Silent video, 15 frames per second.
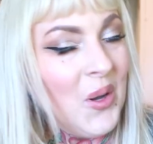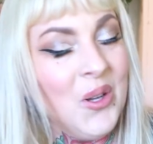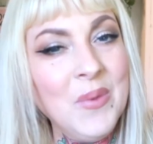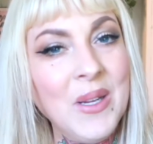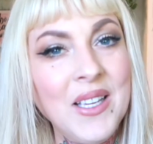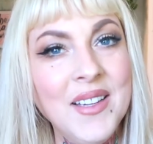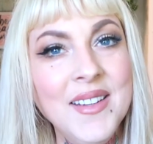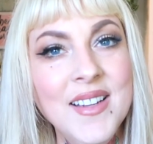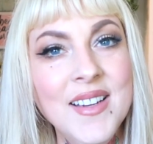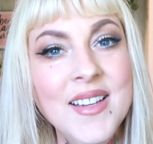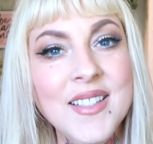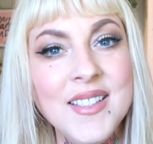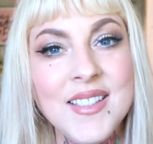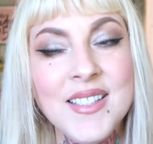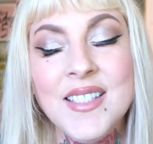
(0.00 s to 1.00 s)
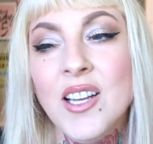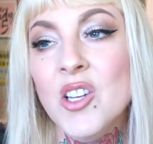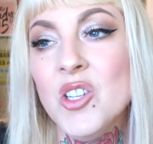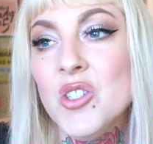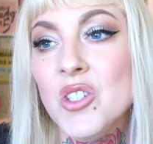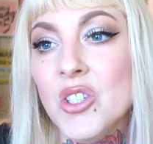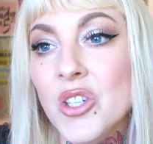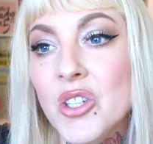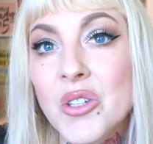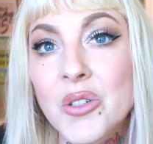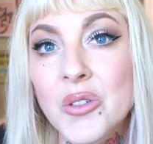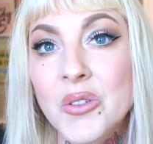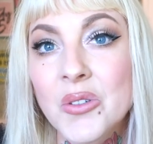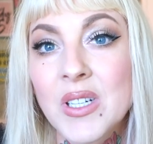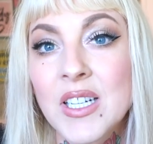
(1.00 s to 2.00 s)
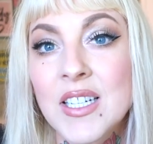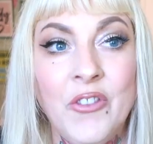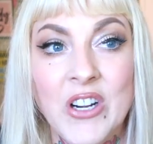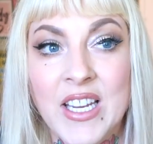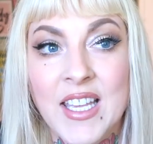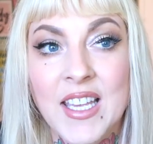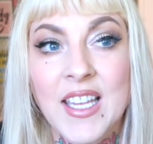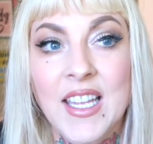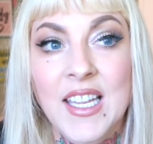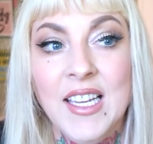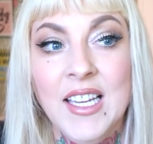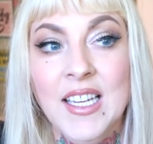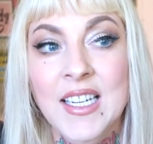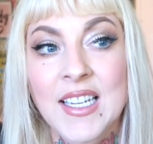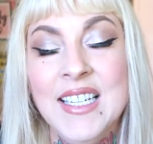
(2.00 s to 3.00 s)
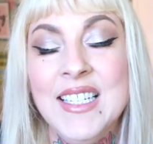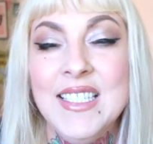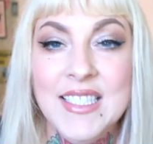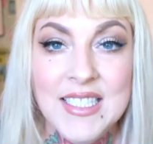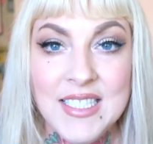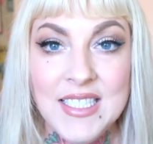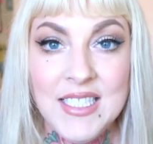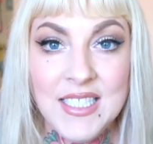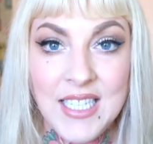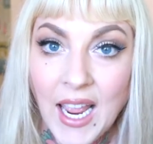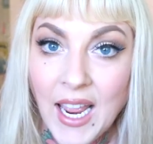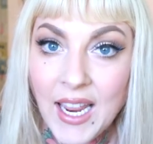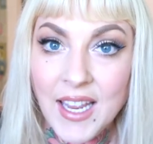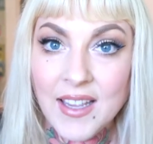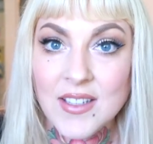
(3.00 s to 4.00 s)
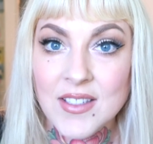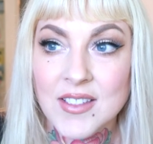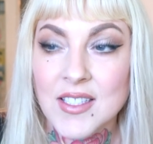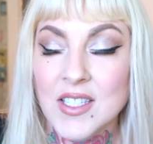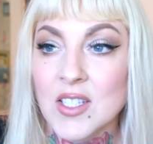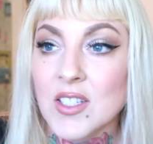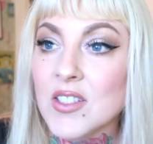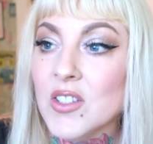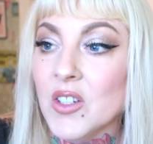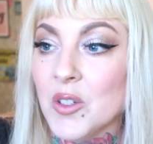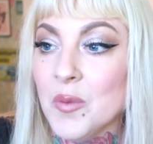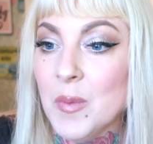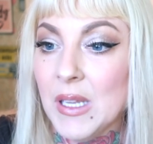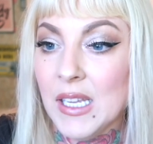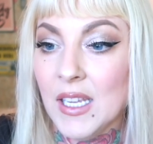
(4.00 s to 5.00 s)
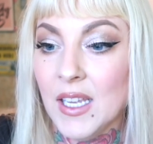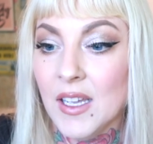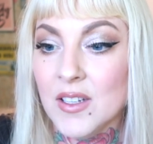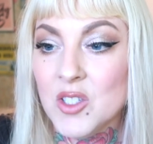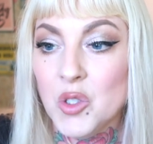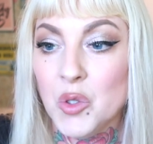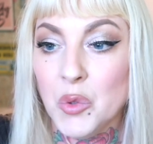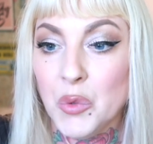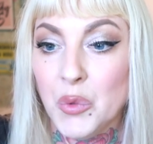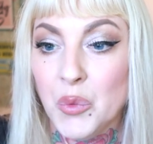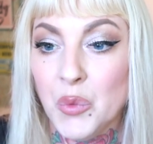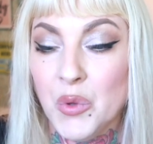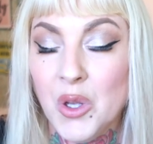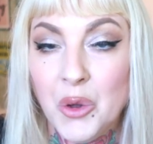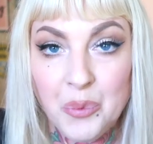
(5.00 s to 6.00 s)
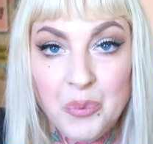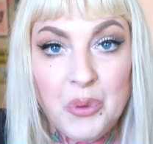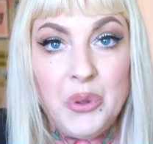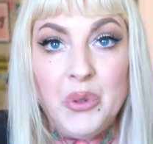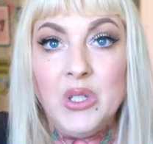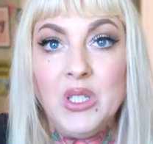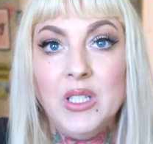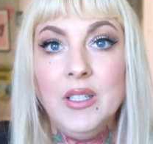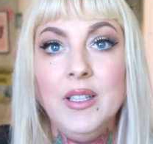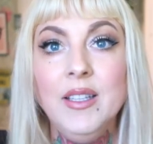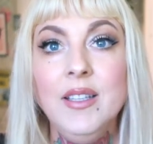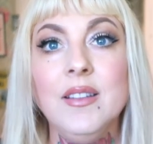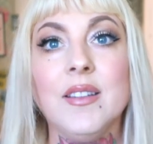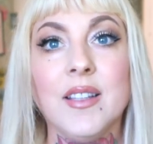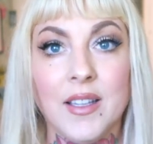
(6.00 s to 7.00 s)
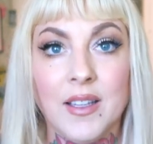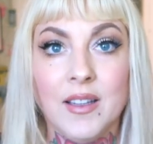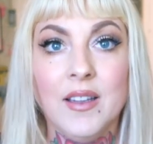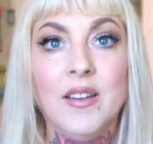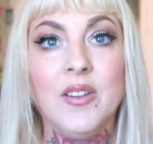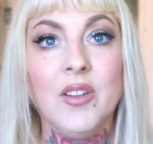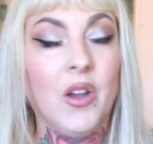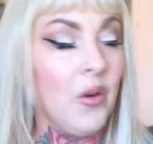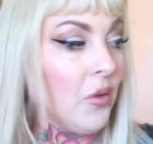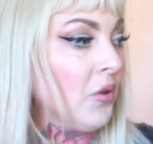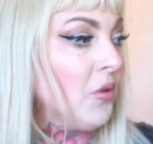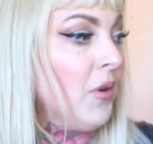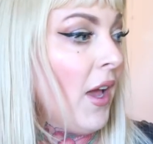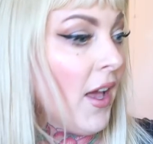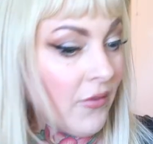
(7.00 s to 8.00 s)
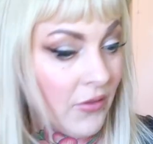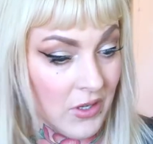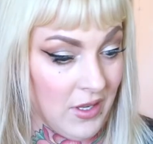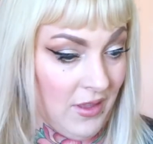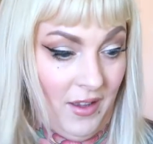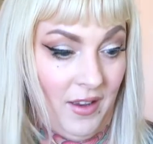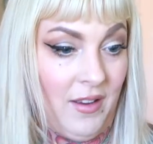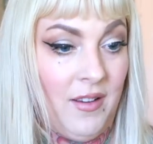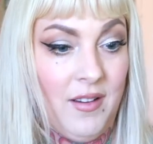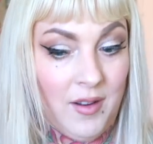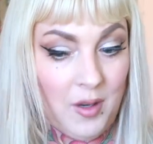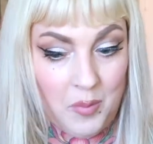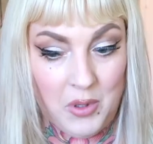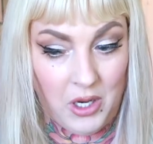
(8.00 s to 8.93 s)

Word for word: Oh my goodness, 2 freaking days it took me to completely go through everything up